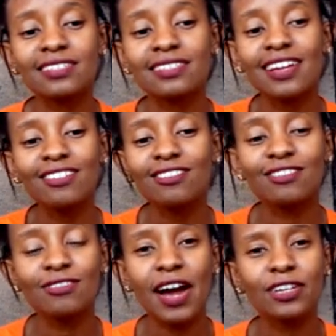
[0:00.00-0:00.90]
don't
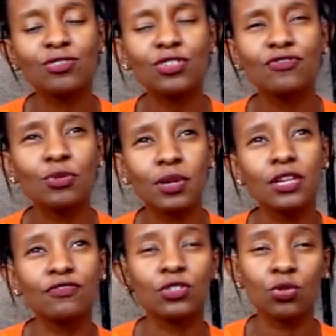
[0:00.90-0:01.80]
know. I don't know if you
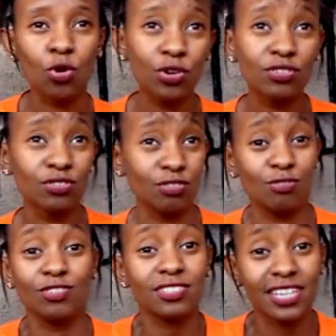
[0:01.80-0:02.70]
believe in God or
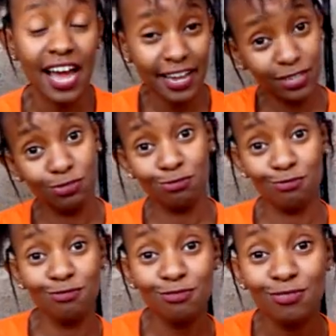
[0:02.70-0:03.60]
don't. I
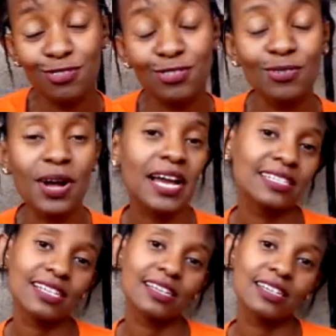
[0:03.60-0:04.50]
do. So I
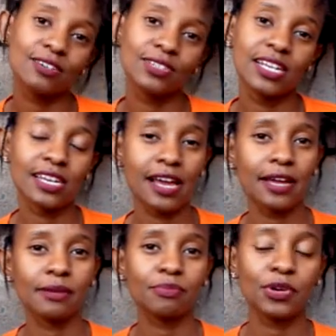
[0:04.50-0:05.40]
sat down and
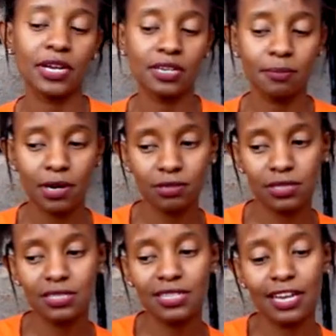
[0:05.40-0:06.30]
I prayed about
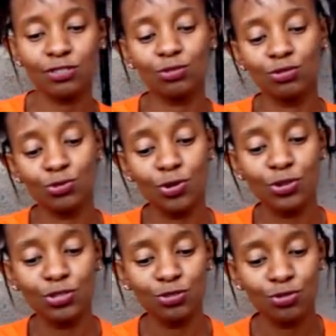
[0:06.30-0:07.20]
it. I told God,
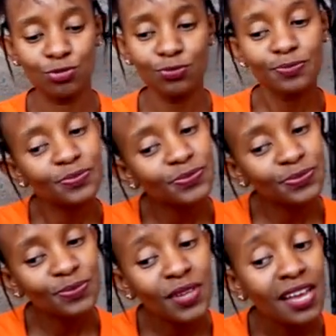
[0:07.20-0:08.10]

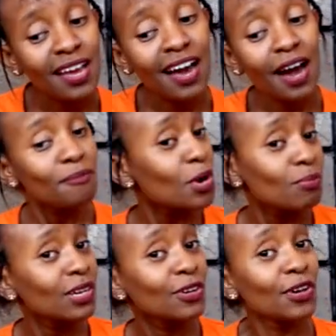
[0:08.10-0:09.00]
I'm
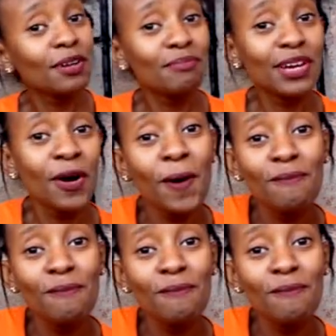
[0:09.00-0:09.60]
probably going to be home